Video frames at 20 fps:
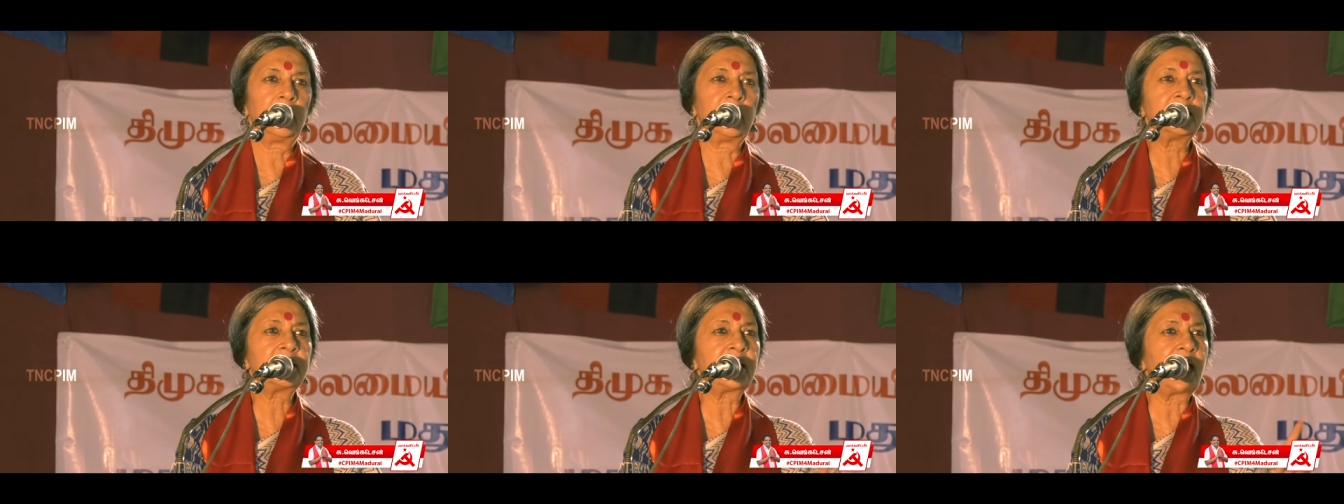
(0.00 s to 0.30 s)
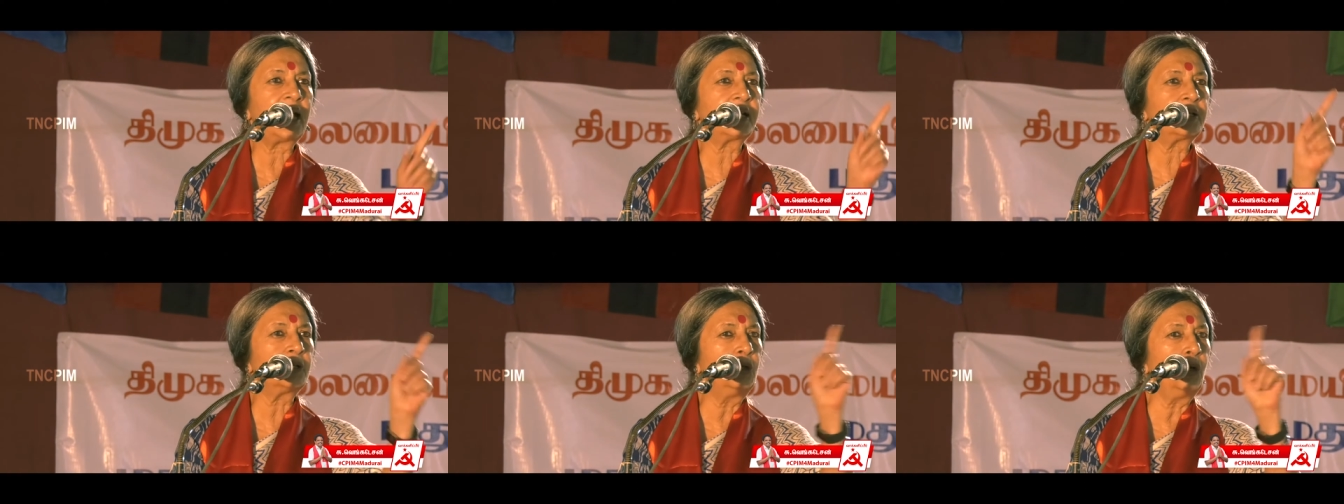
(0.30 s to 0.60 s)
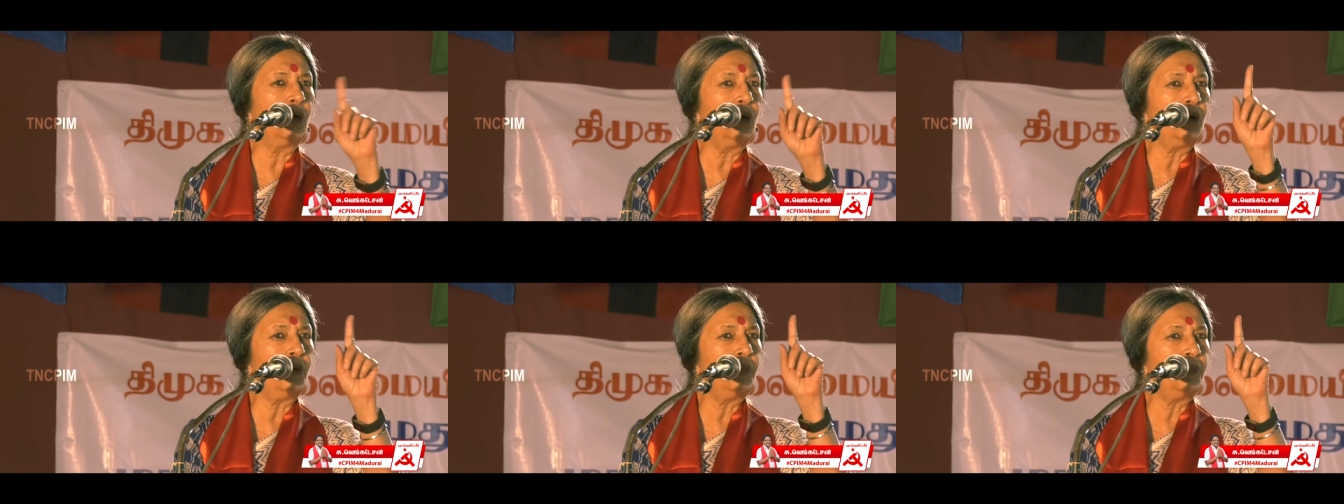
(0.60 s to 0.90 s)
It had
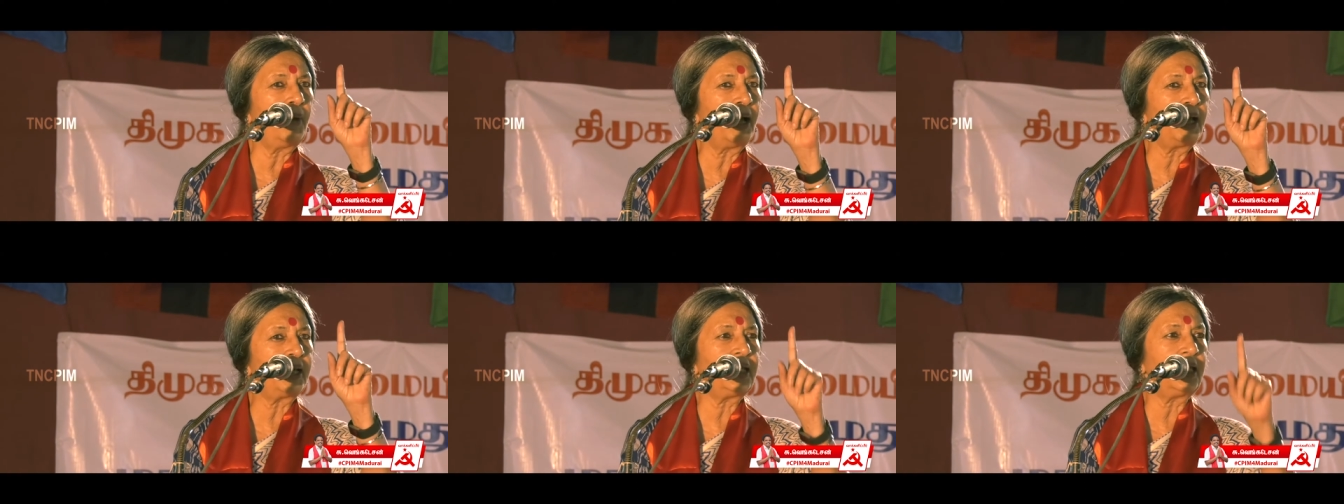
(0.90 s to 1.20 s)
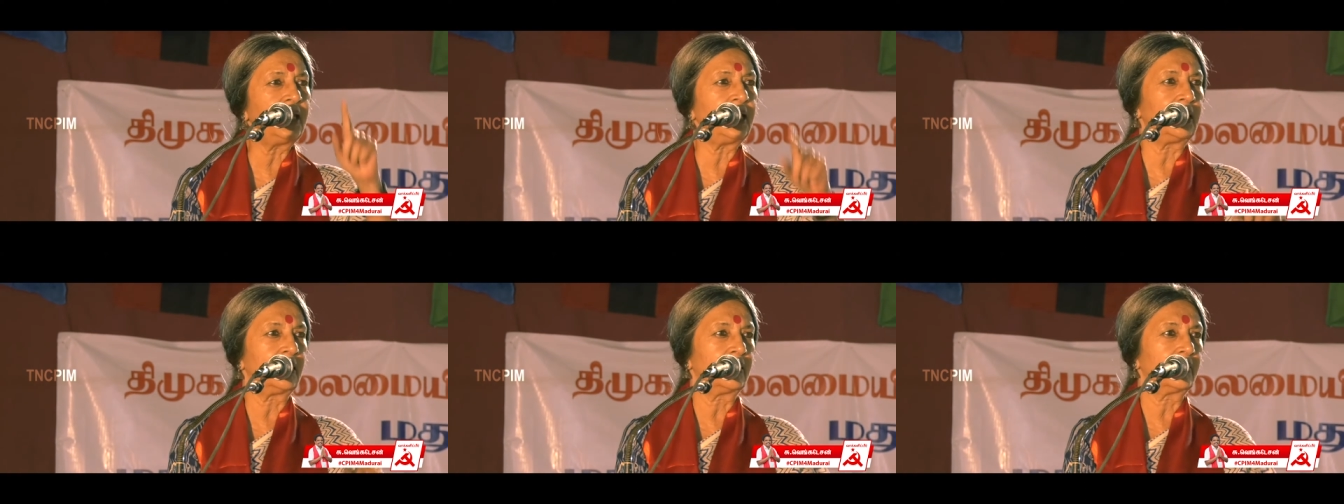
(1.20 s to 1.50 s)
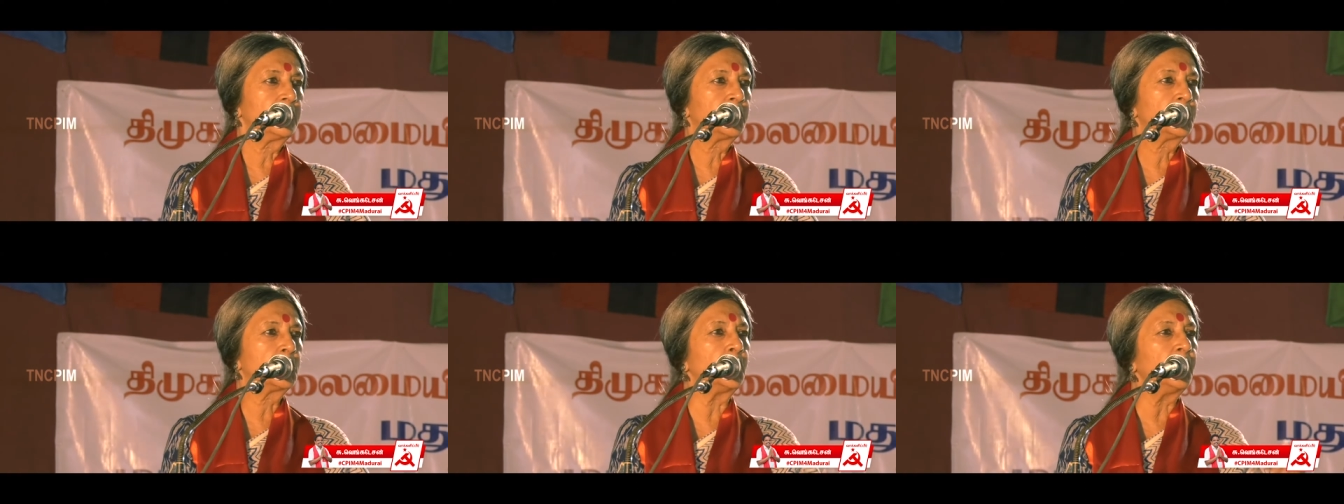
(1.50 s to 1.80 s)
no money
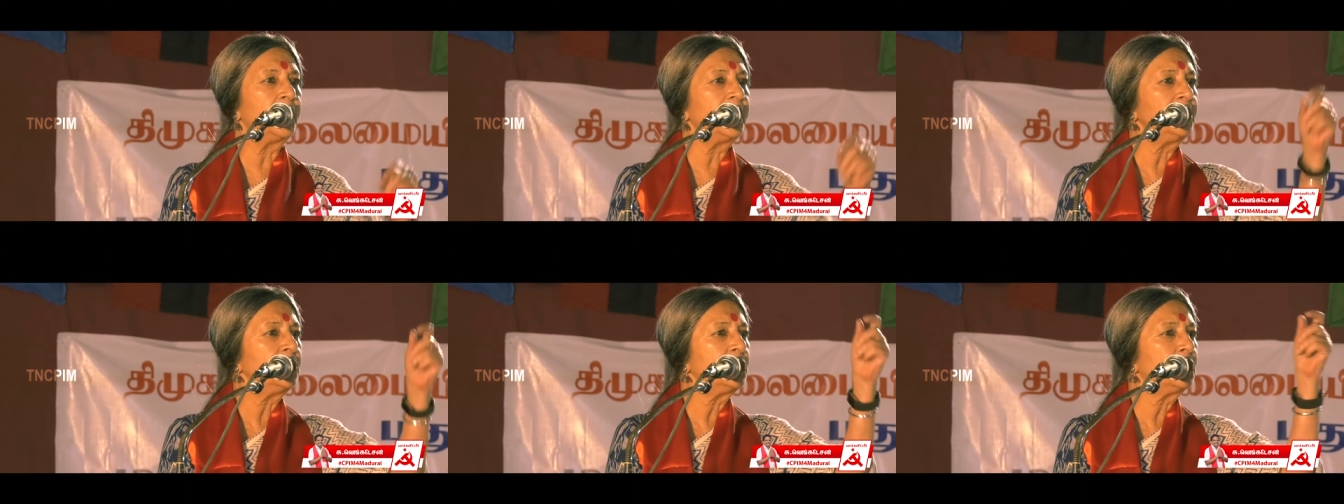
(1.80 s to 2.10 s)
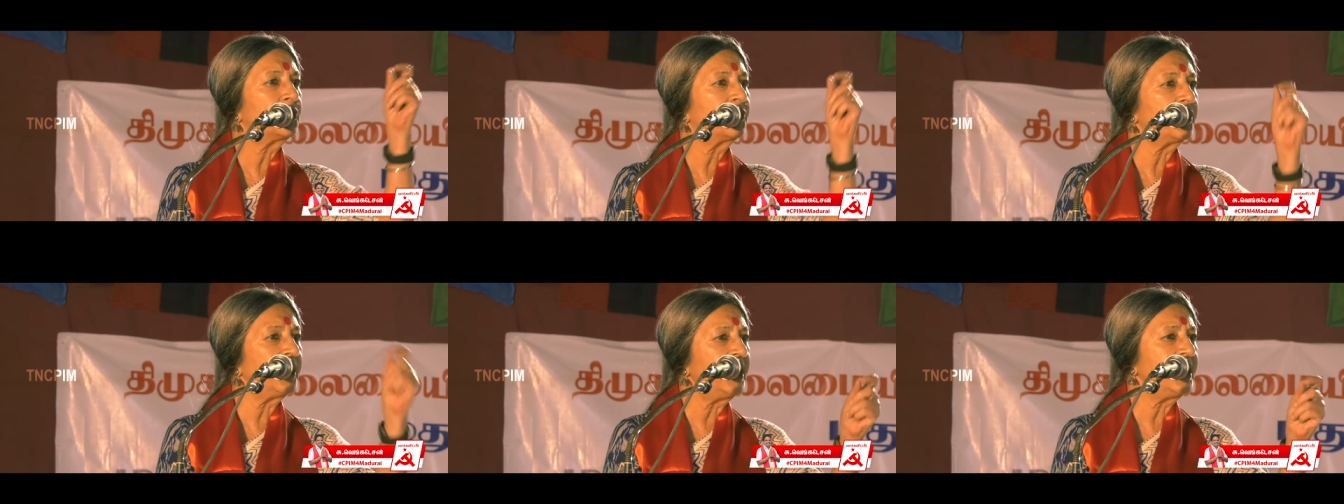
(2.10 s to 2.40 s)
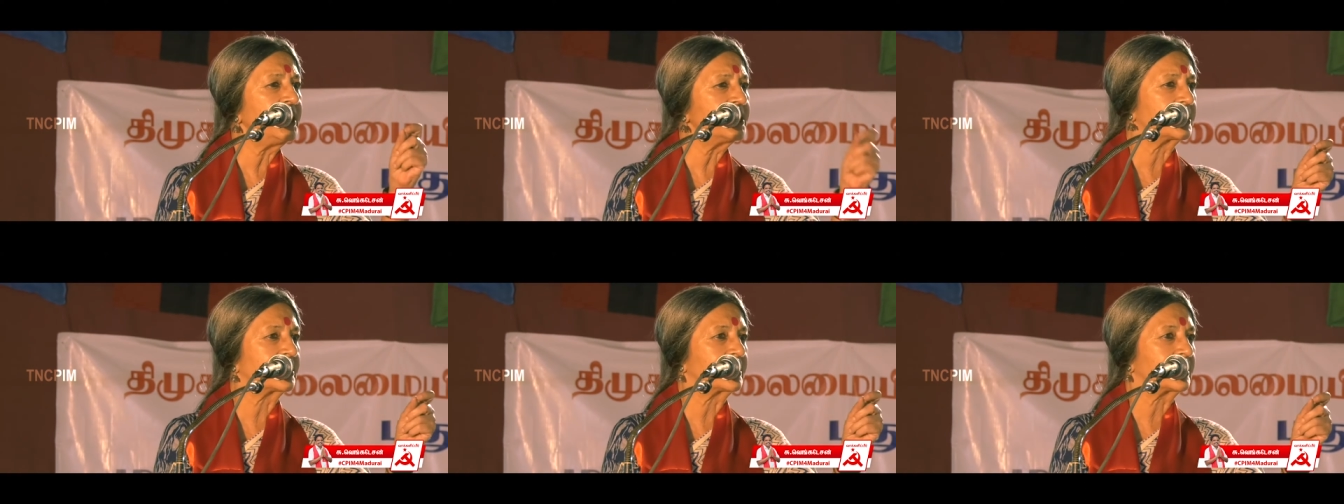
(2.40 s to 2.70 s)
to
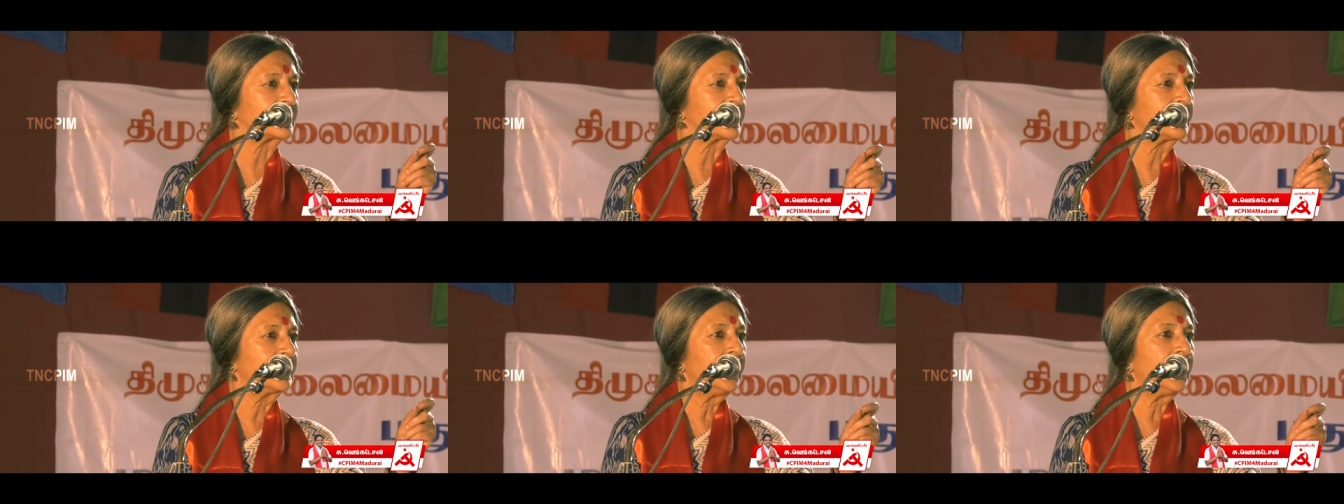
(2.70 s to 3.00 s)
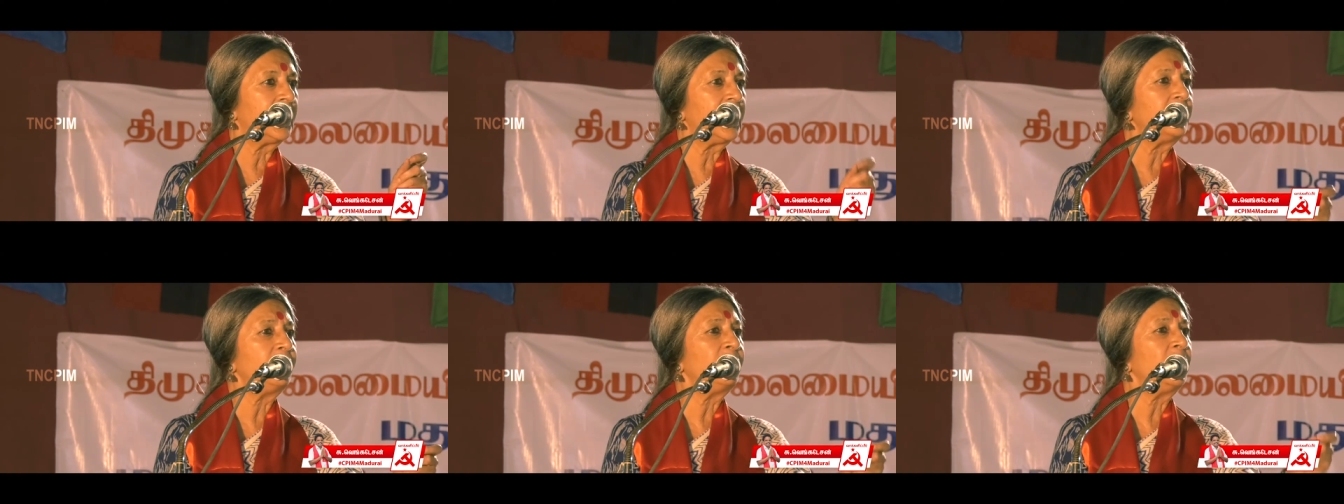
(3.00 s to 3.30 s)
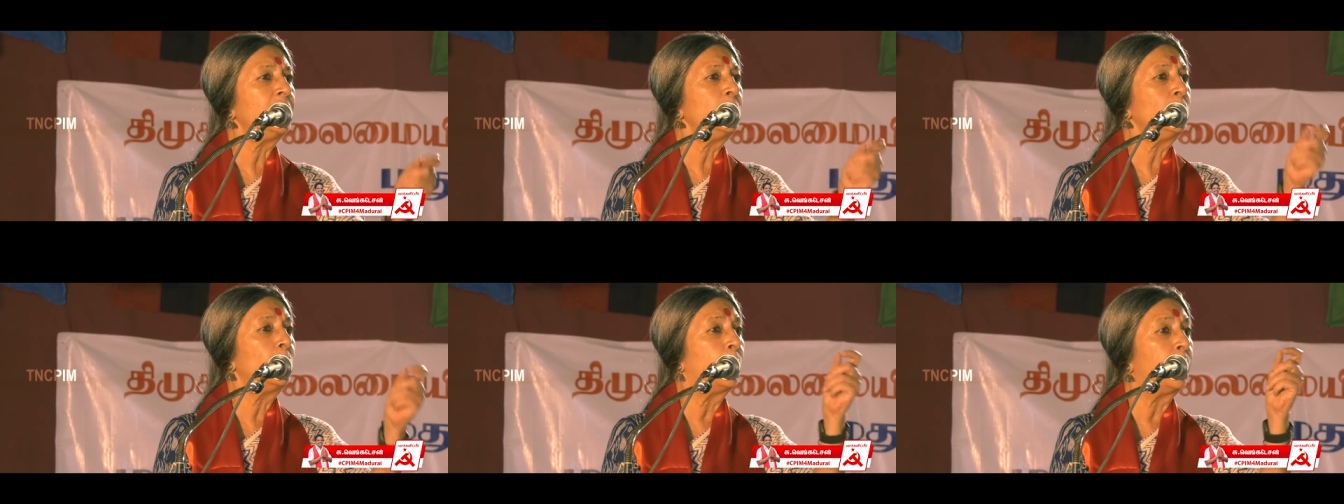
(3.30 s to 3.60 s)
increase
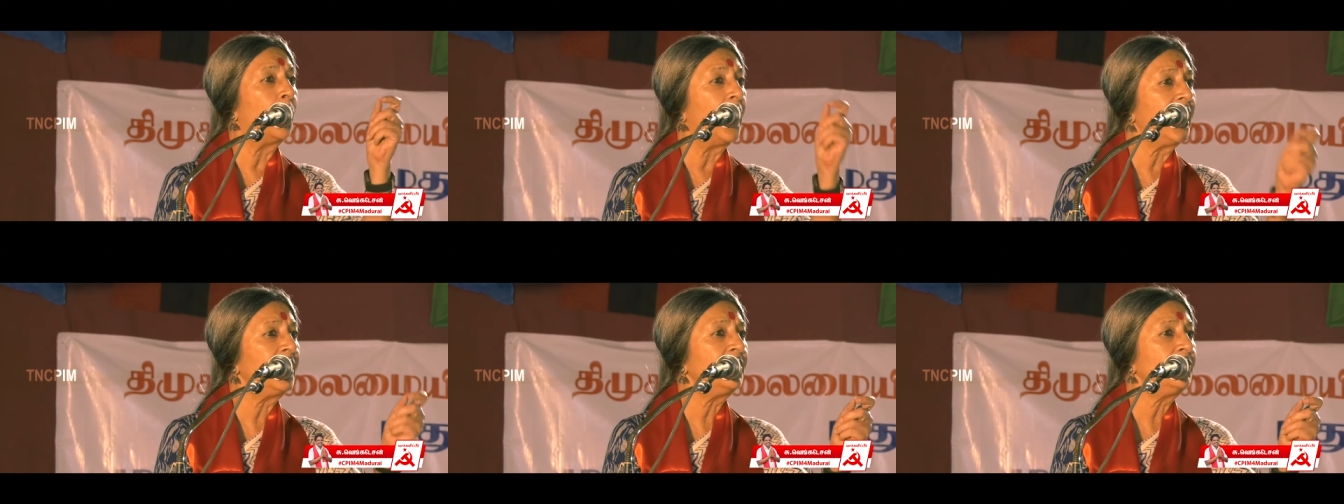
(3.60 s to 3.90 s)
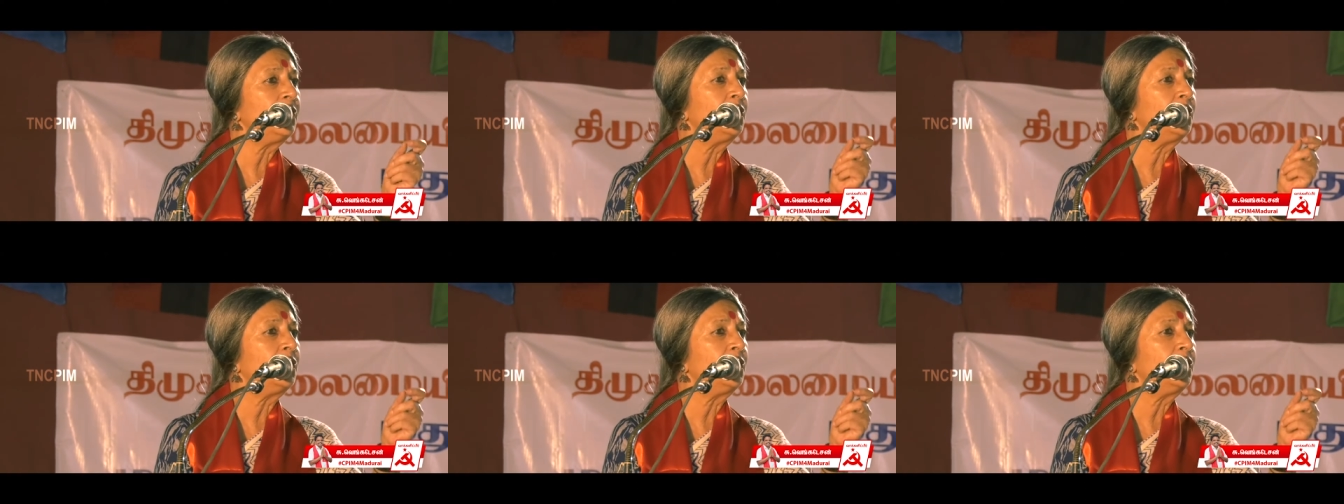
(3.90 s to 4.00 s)
even one